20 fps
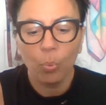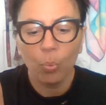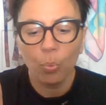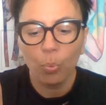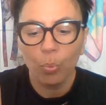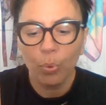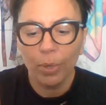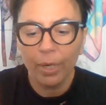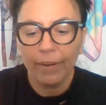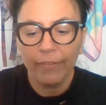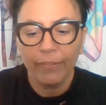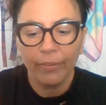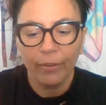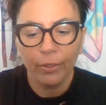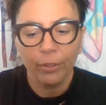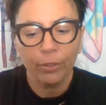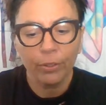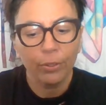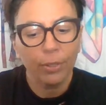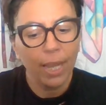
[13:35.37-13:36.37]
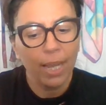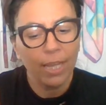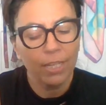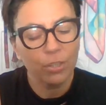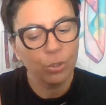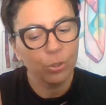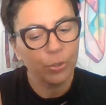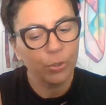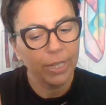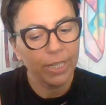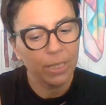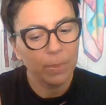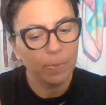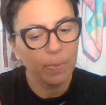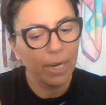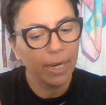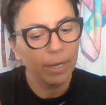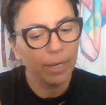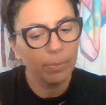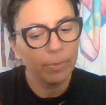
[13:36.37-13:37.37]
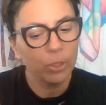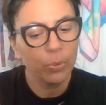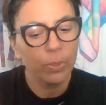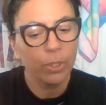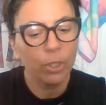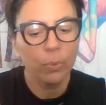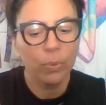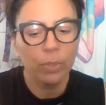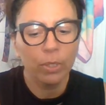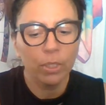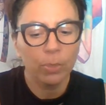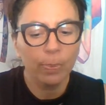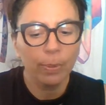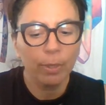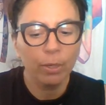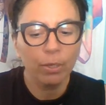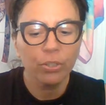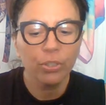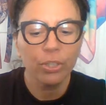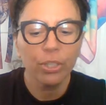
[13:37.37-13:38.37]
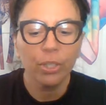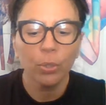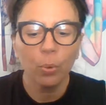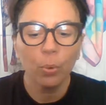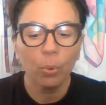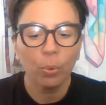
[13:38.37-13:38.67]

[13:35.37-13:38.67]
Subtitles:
whatever has transpired between you and this person,